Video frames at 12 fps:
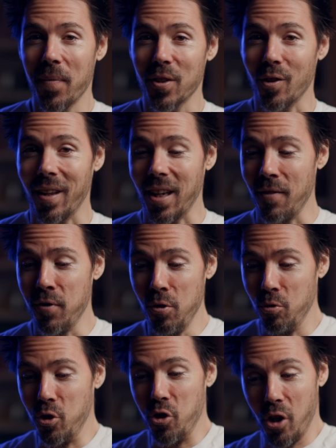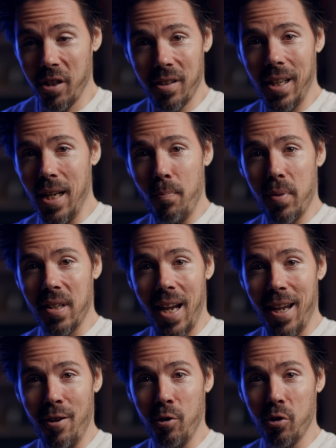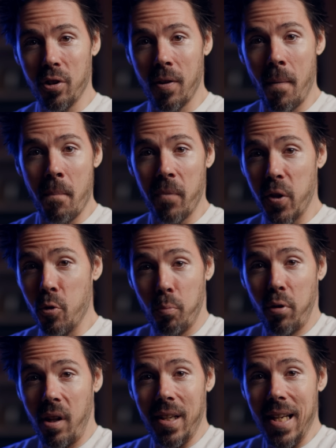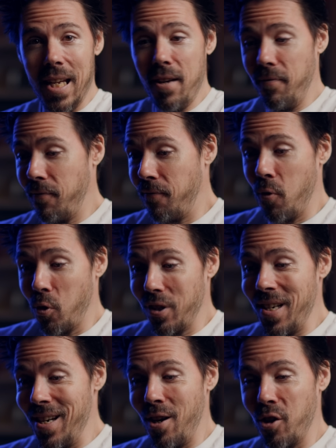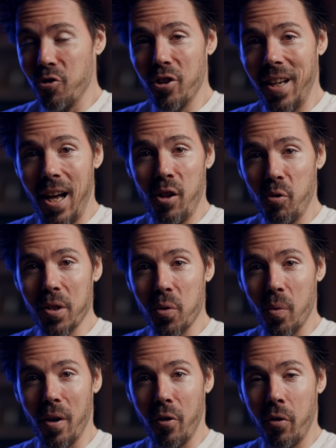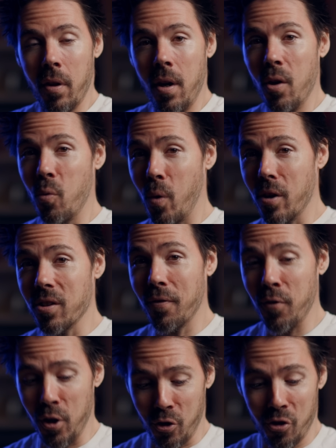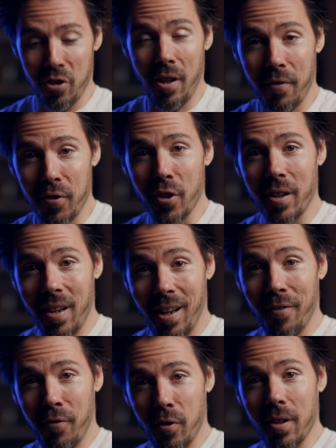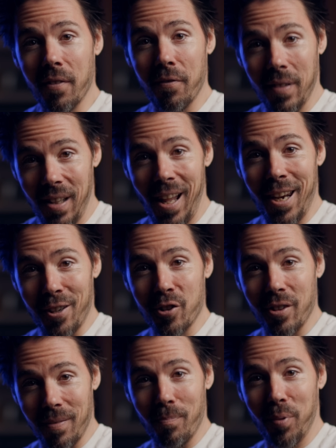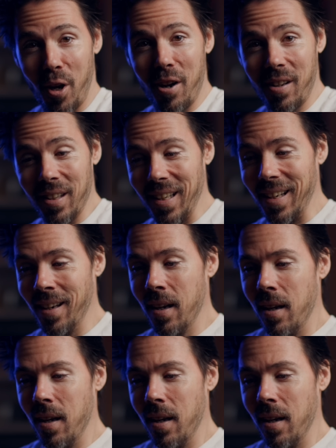So like if you just eat potatoes, you'll probably eat fourteen hundred calories worth, Whereas if you stuff your gut full of lettuce and broccoli,